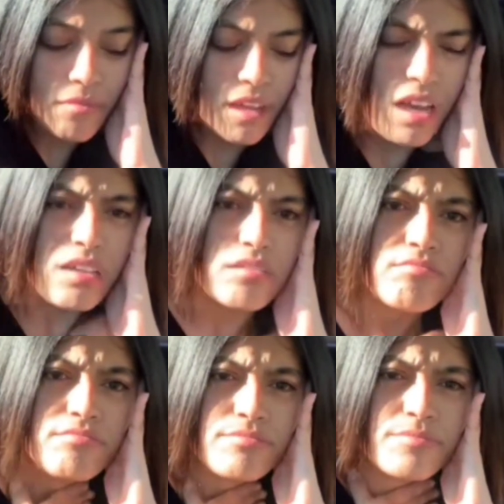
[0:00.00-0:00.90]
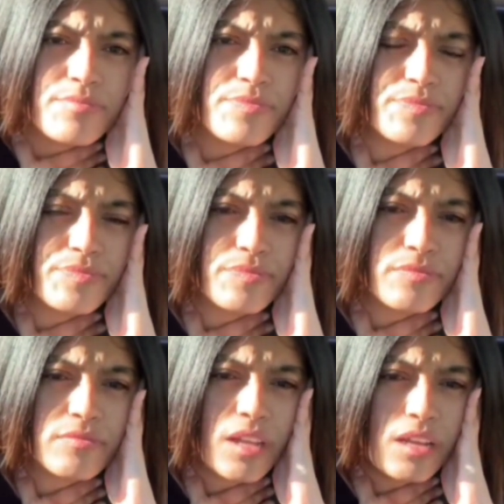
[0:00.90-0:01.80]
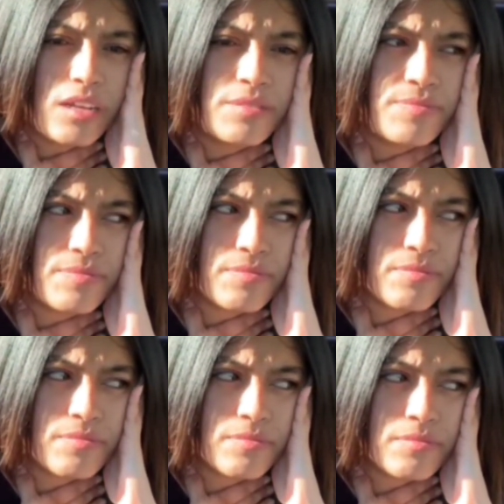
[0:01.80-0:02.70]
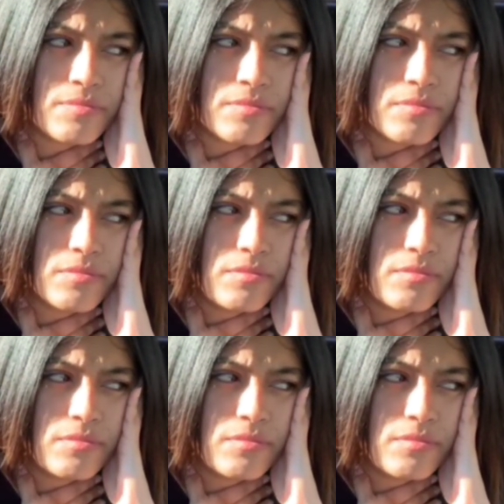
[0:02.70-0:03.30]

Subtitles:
Nobody speaks.